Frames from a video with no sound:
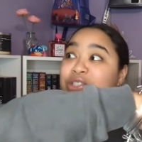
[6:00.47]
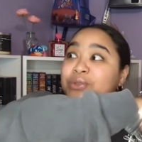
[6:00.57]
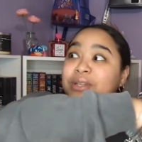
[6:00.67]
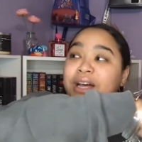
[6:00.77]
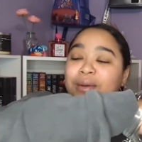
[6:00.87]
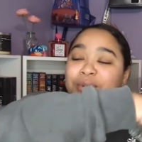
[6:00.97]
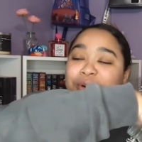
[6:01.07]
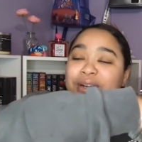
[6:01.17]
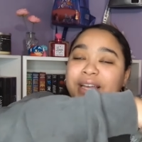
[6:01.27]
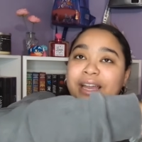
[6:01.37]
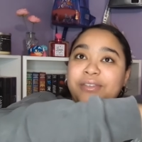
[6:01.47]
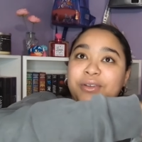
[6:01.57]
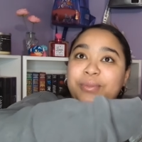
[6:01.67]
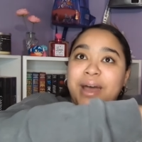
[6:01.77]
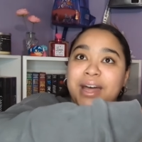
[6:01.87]
to do a lot more. I can't even
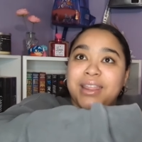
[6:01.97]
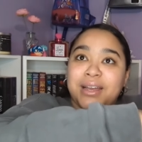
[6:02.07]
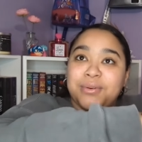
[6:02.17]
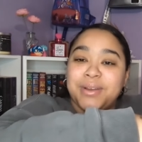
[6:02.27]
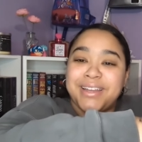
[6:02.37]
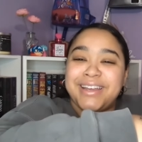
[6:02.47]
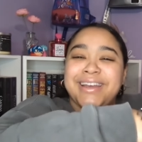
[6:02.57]
do math that quick.